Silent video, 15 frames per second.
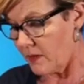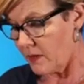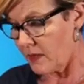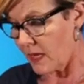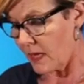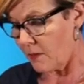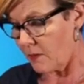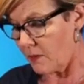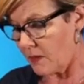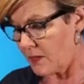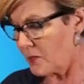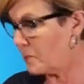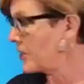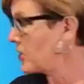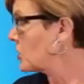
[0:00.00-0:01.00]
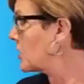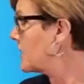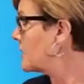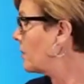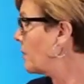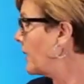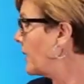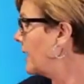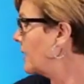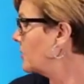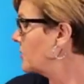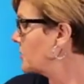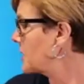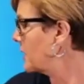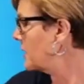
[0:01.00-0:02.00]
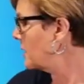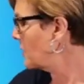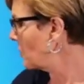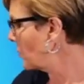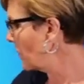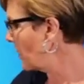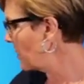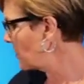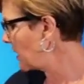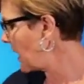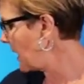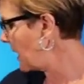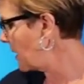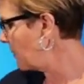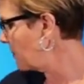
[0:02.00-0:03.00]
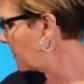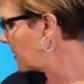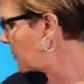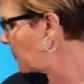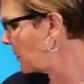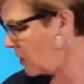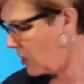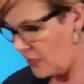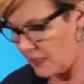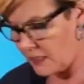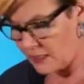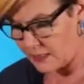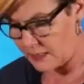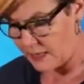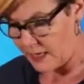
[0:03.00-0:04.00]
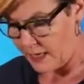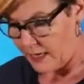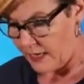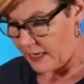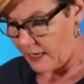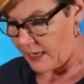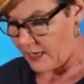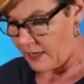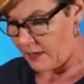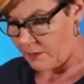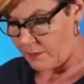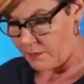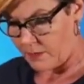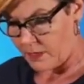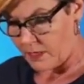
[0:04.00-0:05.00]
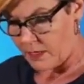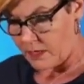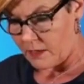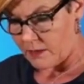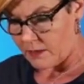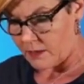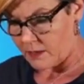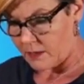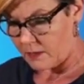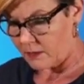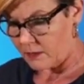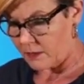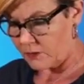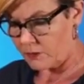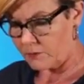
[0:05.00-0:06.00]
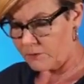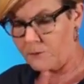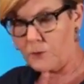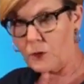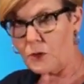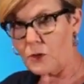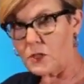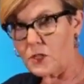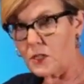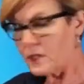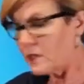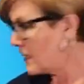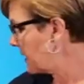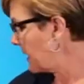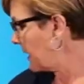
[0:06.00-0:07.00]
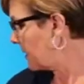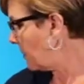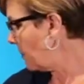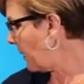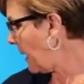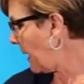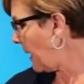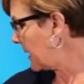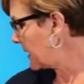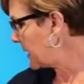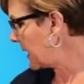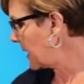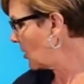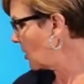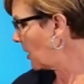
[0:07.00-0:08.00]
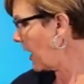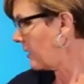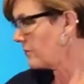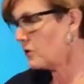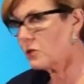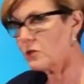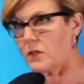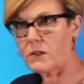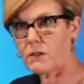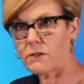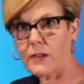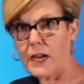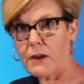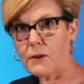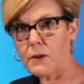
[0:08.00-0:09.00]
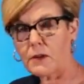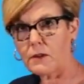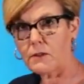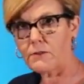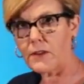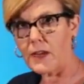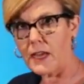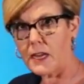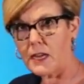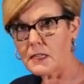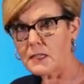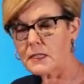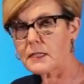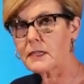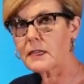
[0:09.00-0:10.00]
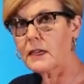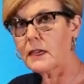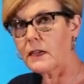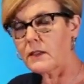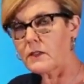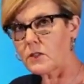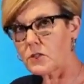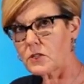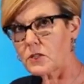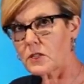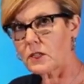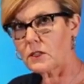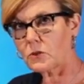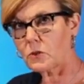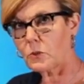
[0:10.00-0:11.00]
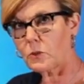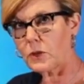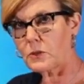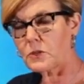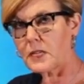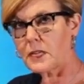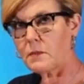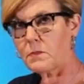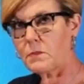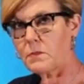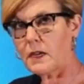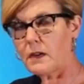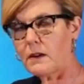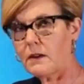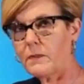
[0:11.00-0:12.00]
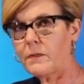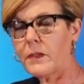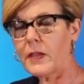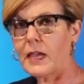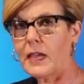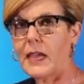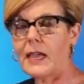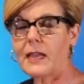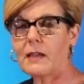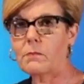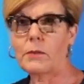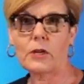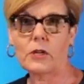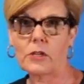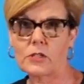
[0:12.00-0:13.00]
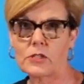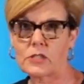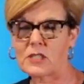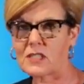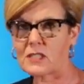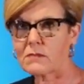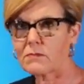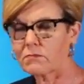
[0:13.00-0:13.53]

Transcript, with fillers: they especially the petals and then the rose hips, which is um, the little fruit that's at the base here after the flower fades. There's the little rose hip there, and birds